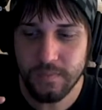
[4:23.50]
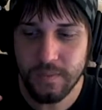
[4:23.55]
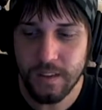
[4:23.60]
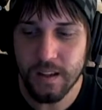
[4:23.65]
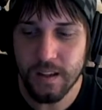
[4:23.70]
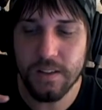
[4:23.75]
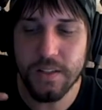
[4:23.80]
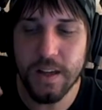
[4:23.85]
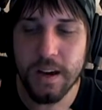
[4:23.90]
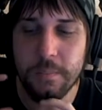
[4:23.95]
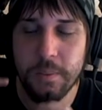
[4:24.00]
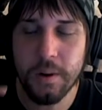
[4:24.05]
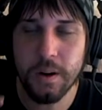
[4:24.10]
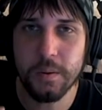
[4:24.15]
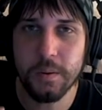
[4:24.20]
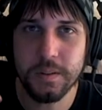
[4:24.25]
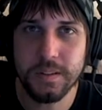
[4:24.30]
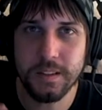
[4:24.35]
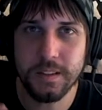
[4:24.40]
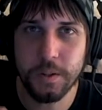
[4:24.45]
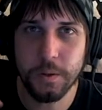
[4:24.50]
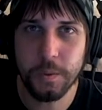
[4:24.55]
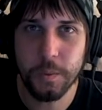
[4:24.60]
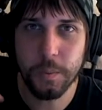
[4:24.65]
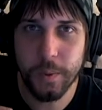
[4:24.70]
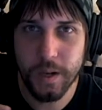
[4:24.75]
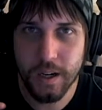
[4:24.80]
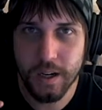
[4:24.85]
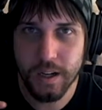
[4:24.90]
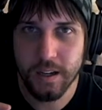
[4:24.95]
that part was a little
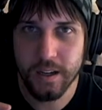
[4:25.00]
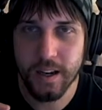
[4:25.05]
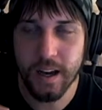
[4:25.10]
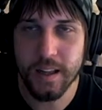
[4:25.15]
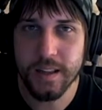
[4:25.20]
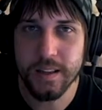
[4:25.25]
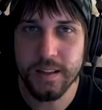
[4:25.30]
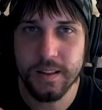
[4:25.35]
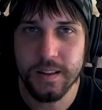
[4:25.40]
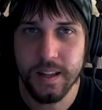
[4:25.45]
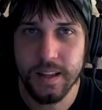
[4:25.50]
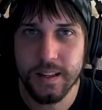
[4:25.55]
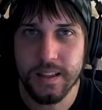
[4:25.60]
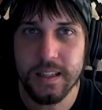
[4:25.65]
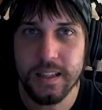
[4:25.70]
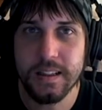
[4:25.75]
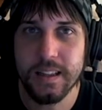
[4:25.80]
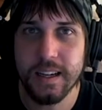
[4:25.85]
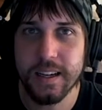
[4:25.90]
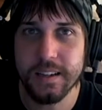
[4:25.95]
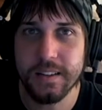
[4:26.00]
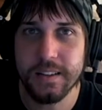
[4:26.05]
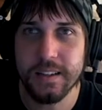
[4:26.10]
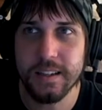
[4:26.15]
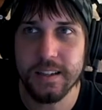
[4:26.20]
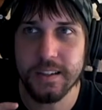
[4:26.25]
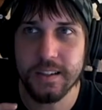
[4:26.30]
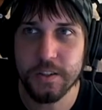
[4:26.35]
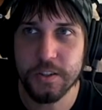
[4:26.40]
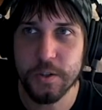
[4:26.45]
weird. I think that
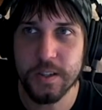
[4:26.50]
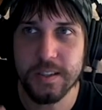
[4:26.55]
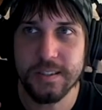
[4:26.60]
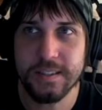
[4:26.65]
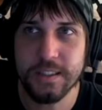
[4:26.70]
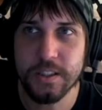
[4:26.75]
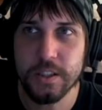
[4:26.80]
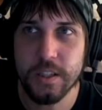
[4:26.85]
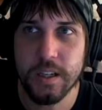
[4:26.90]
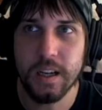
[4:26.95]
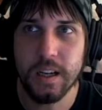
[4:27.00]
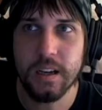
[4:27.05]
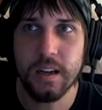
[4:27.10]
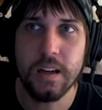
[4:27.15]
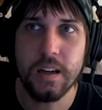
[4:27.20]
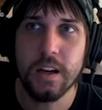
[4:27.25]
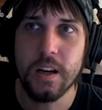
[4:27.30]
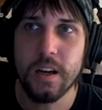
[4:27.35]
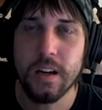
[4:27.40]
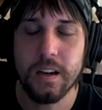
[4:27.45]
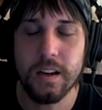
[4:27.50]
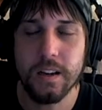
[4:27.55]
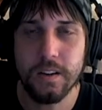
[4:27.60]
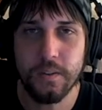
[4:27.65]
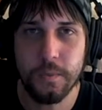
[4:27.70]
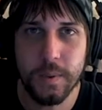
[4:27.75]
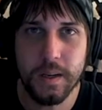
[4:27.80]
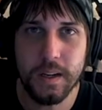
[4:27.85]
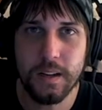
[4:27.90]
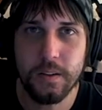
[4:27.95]
the transitioning could
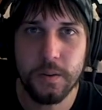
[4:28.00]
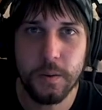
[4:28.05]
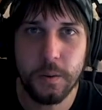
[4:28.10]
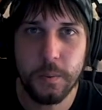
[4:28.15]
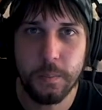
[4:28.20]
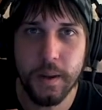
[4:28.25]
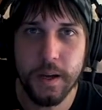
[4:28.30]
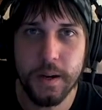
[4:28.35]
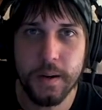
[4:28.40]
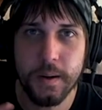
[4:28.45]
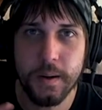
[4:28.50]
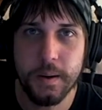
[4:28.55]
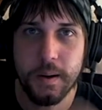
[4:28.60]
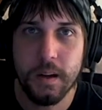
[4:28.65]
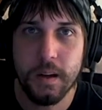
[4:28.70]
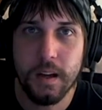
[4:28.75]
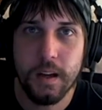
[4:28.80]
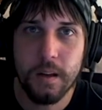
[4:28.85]
have been a little better,